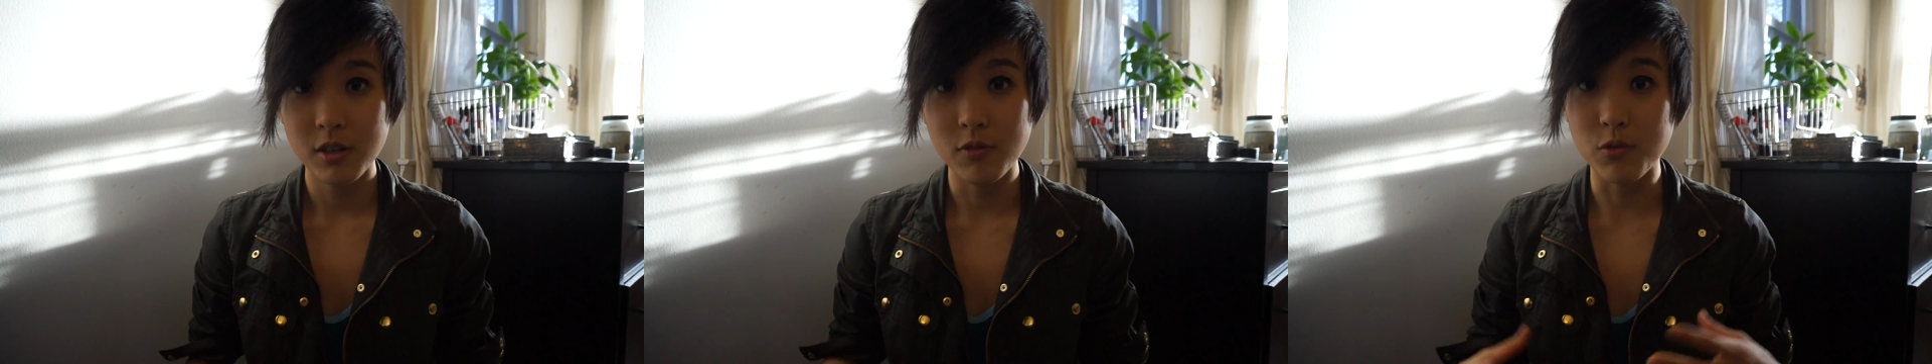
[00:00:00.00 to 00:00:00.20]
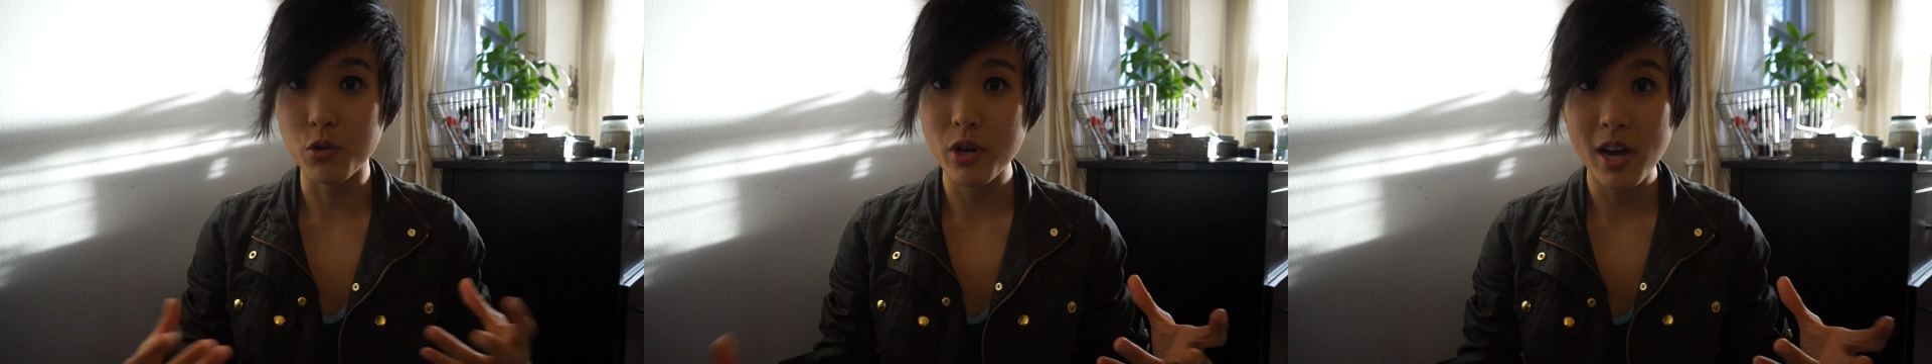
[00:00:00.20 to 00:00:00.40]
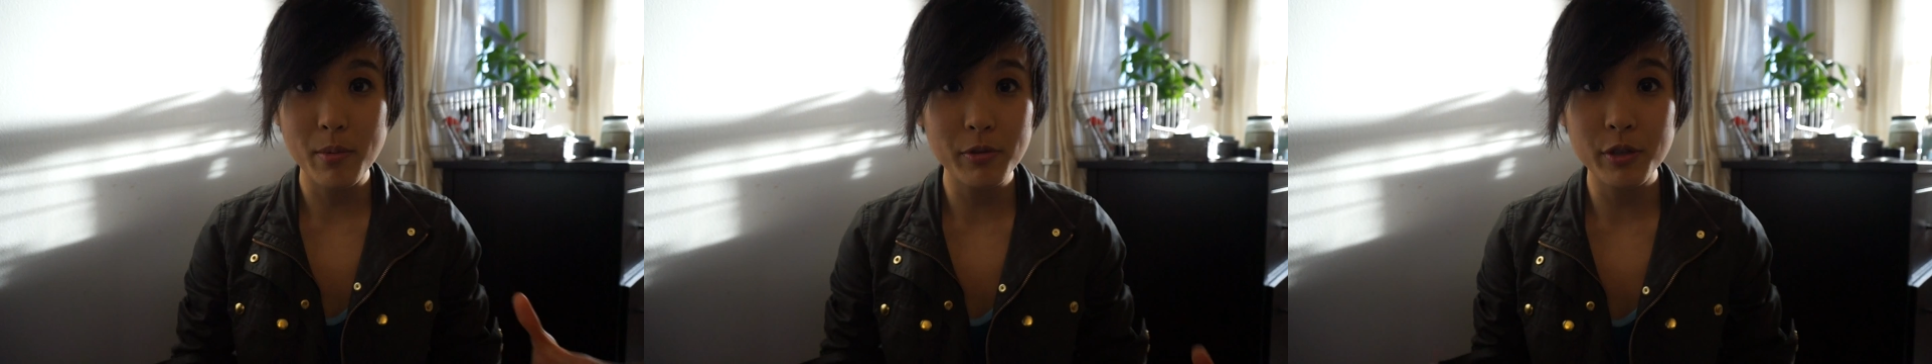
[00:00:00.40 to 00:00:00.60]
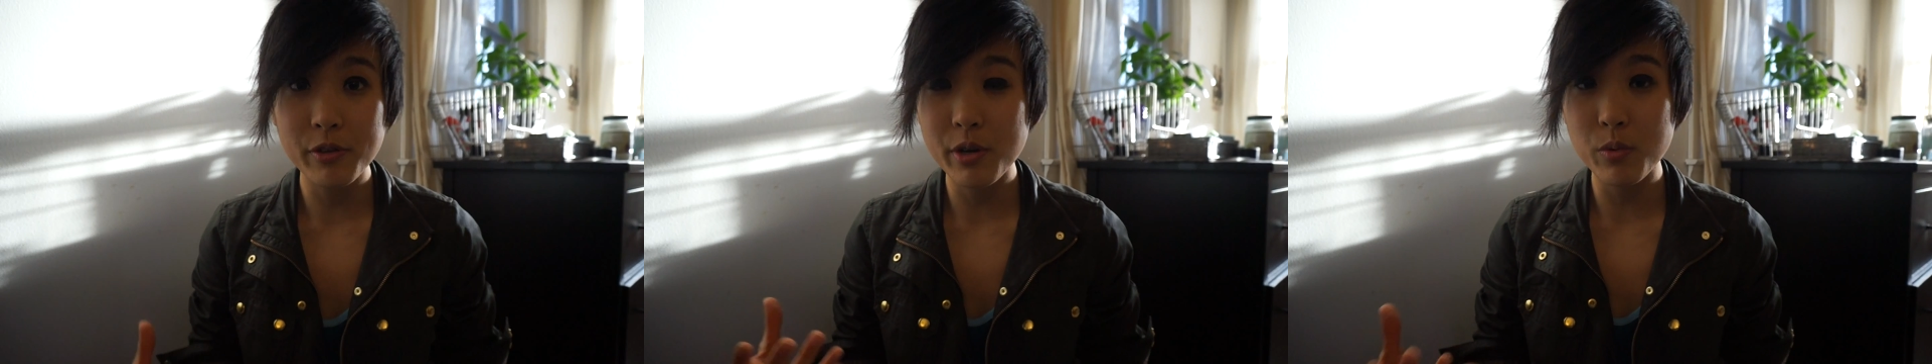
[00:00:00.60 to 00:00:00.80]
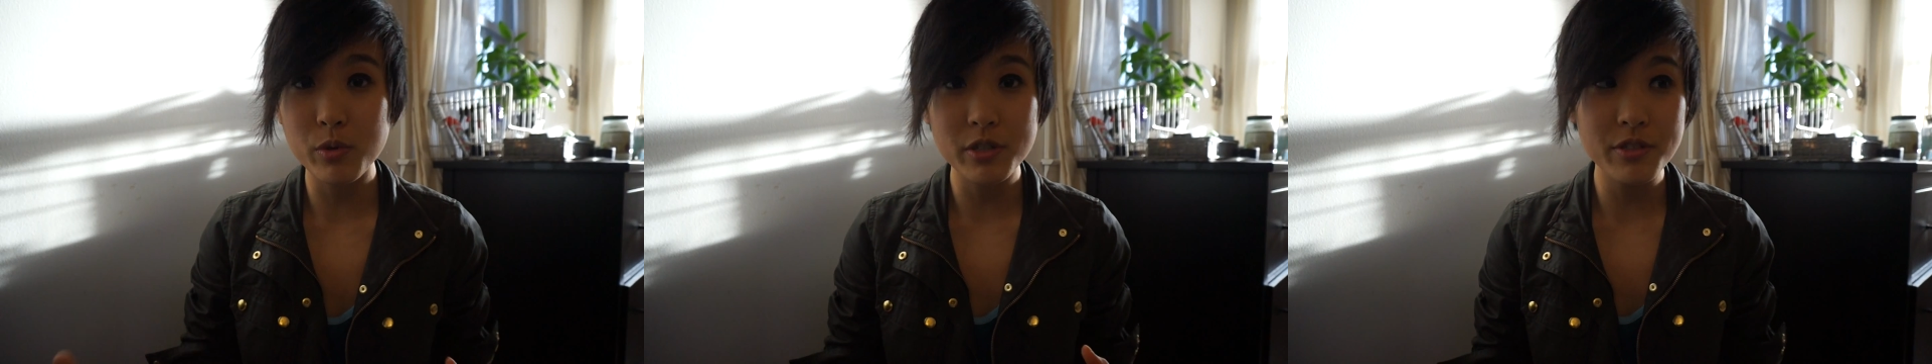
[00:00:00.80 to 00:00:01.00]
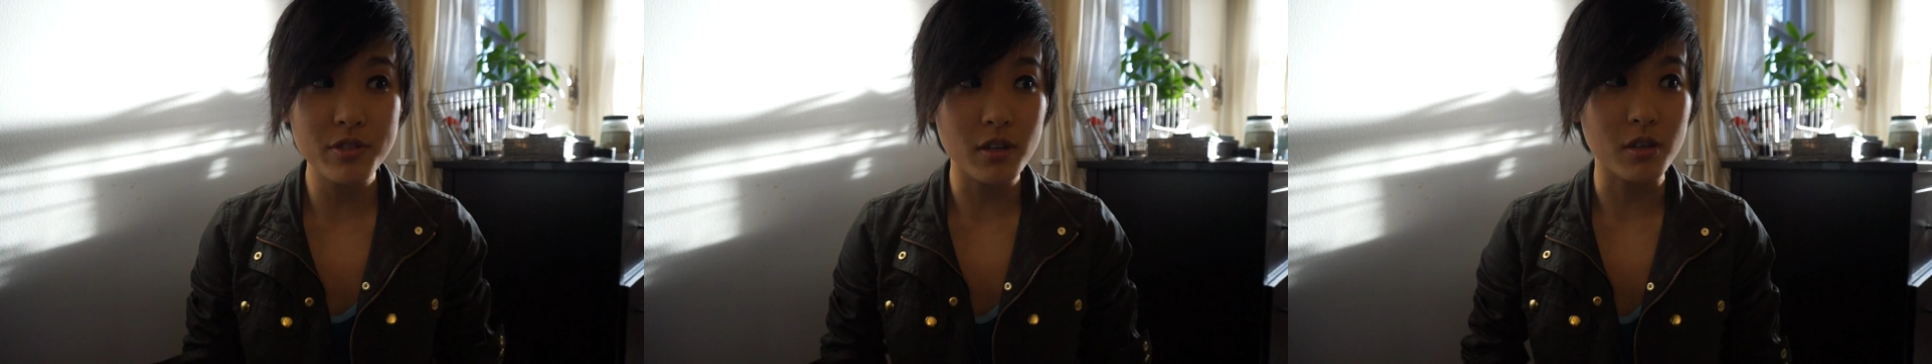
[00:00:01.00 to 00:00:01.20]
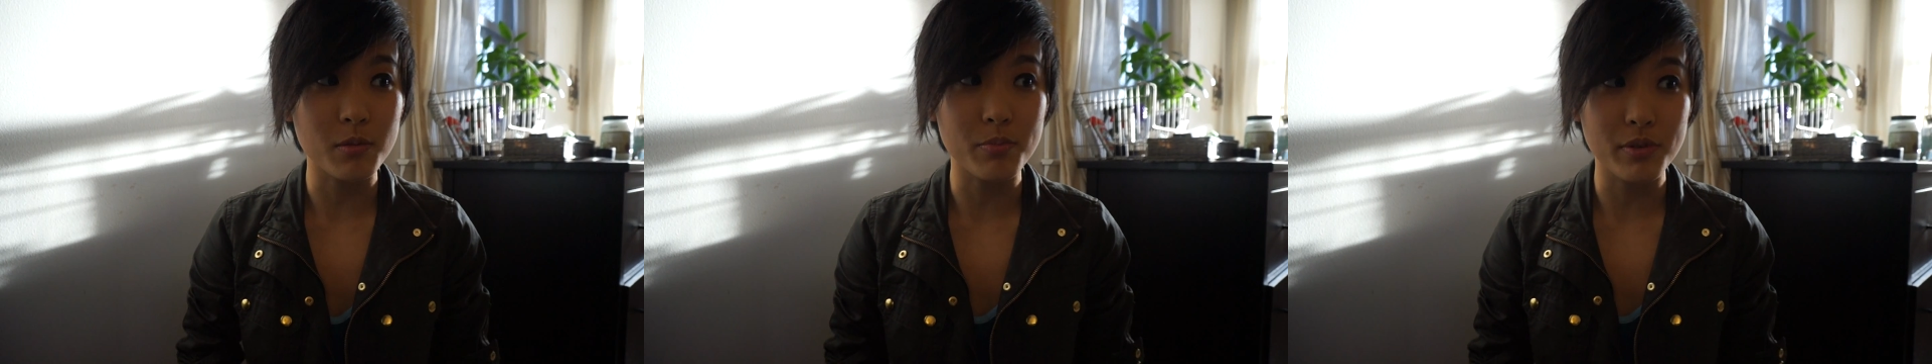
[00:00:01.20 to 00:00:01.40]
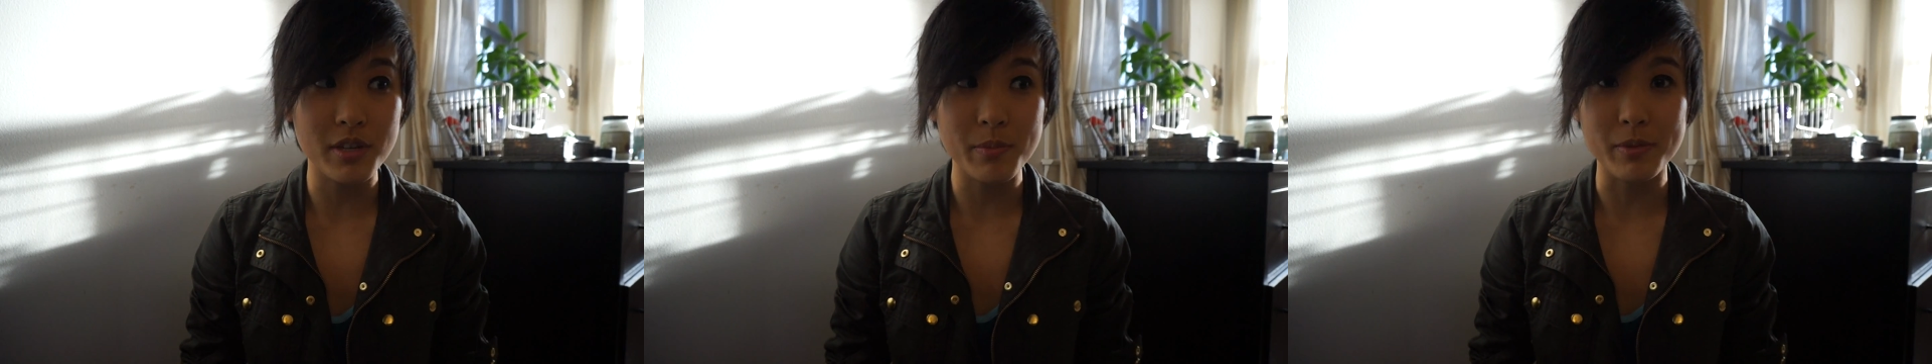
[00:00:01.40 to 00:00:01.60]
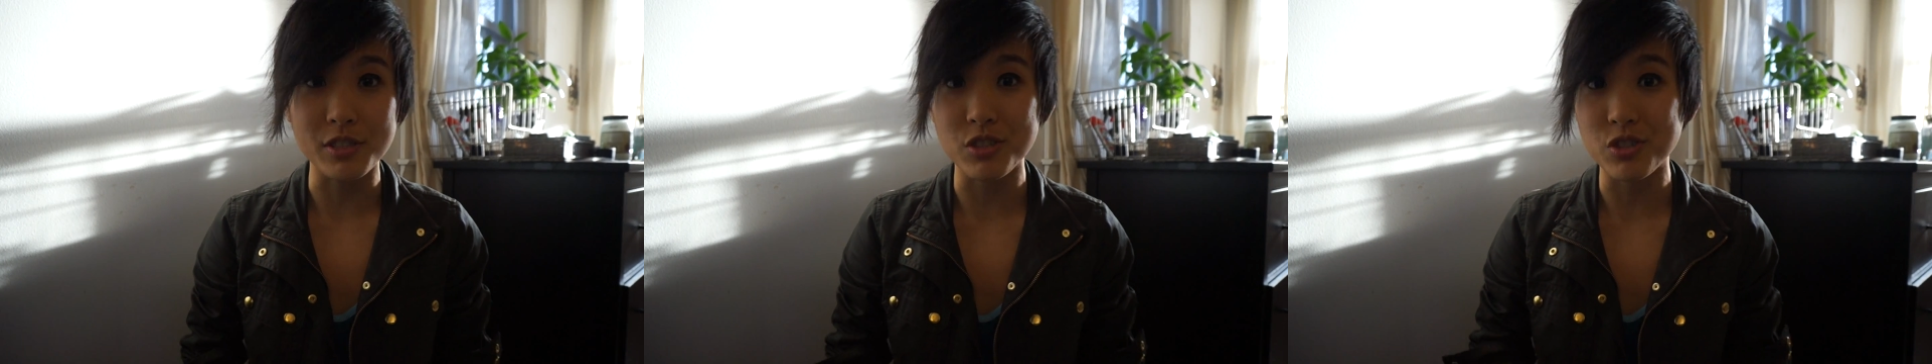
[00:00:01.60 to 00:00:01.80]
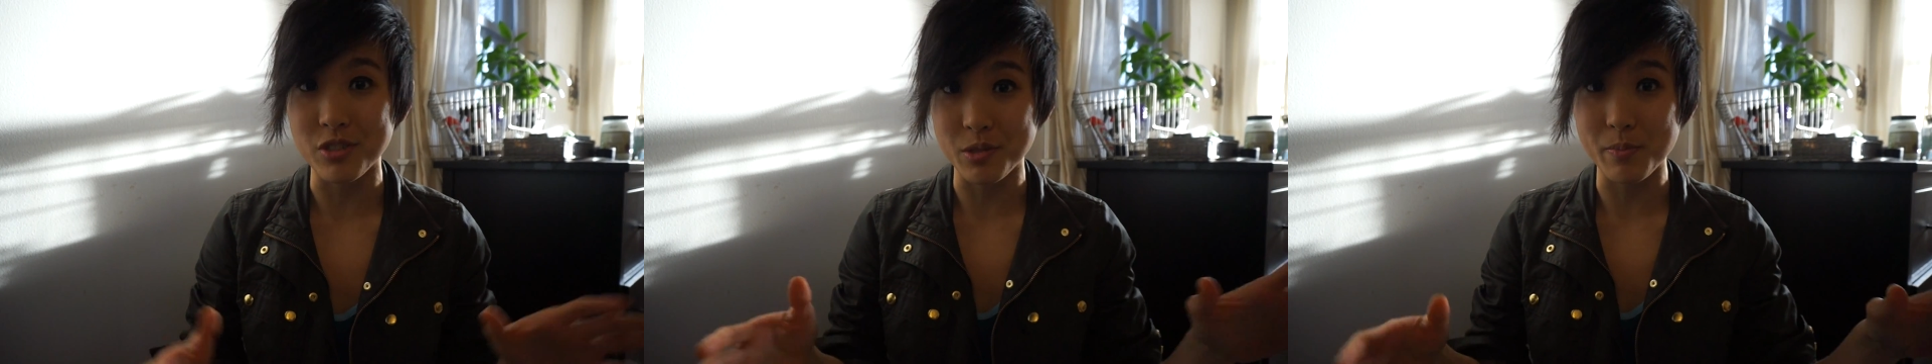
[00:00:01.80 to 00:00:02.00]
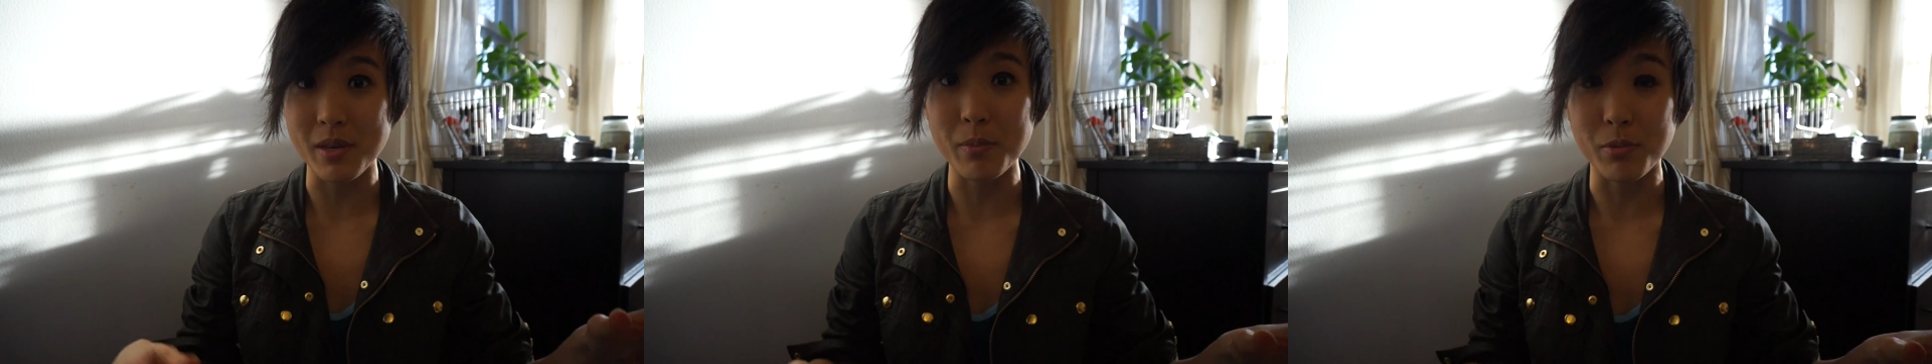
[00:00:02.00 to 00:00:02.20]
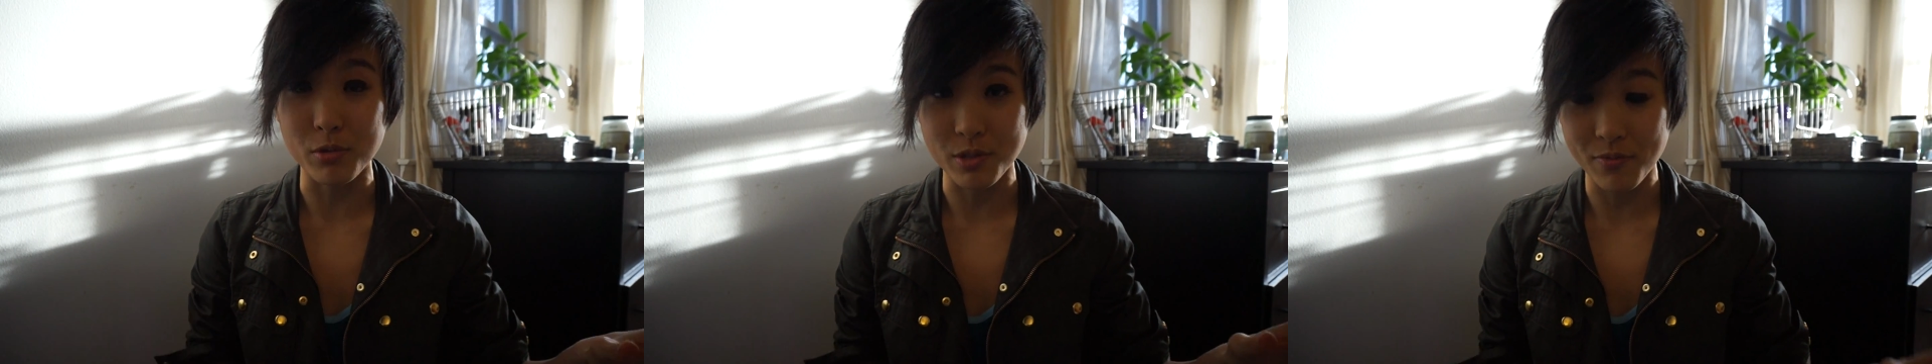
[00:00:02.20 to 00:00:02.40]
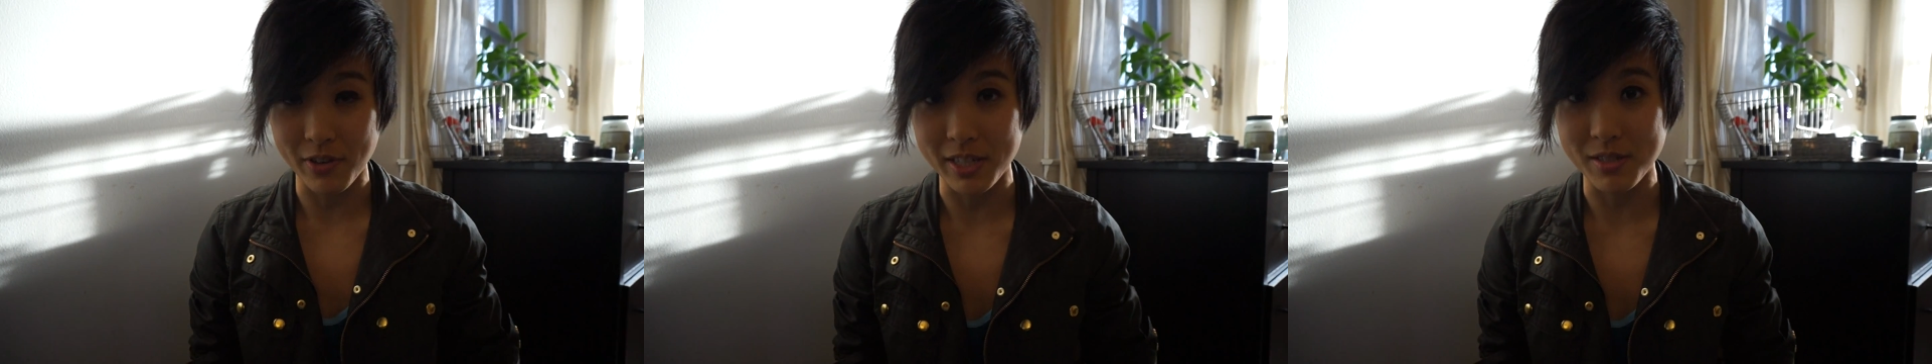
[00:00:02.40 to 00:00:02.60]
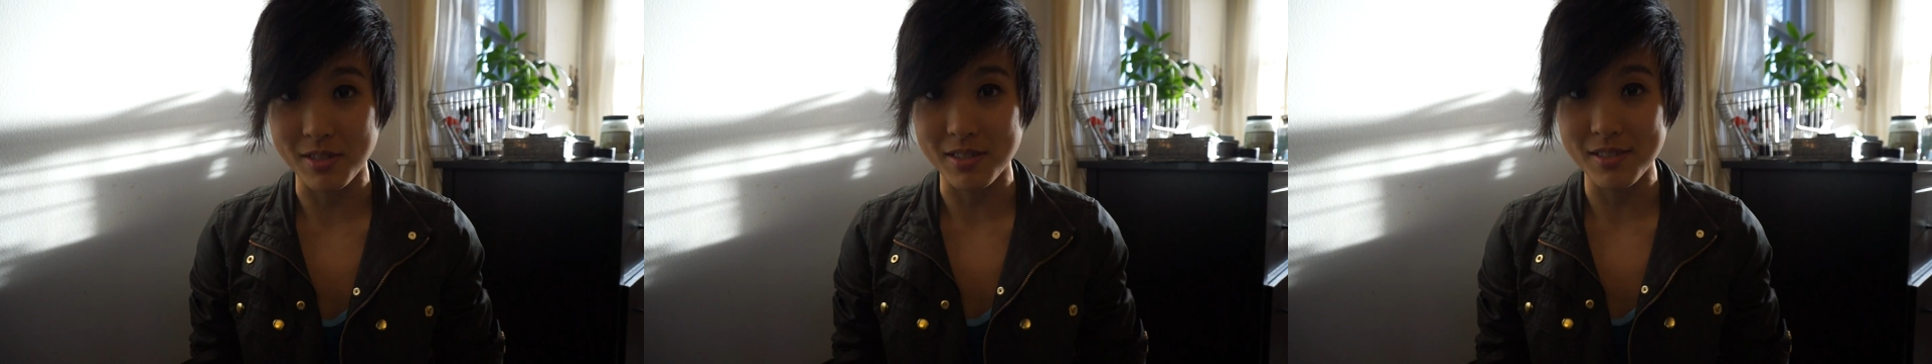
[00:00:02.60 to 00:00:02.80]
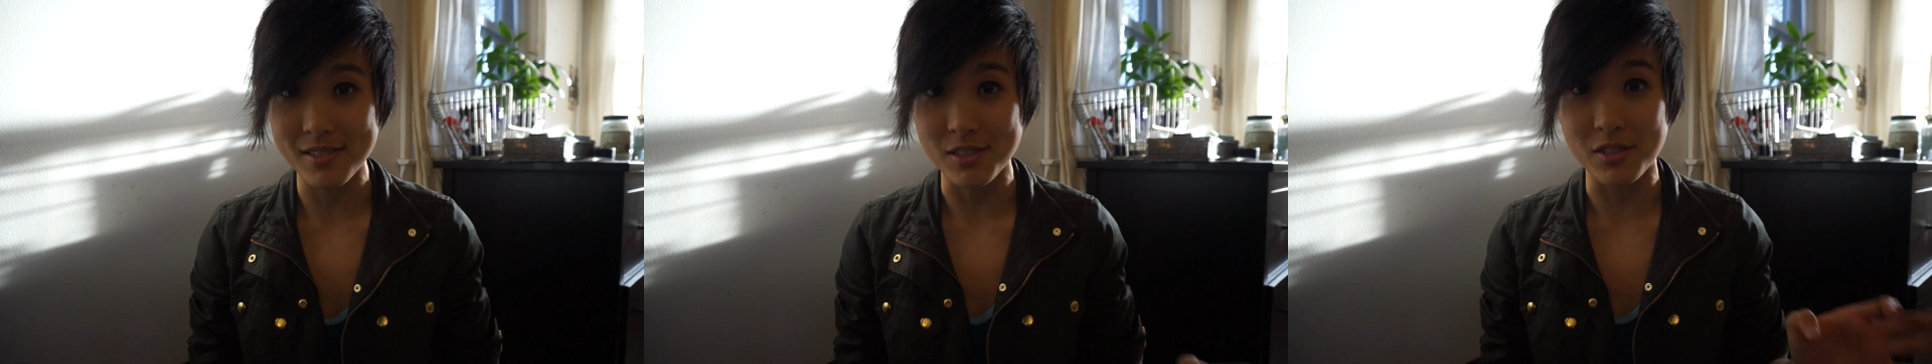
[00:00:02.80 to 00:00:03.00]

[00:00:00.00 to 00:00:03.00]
Vocabulary words are pretty much just people's faces.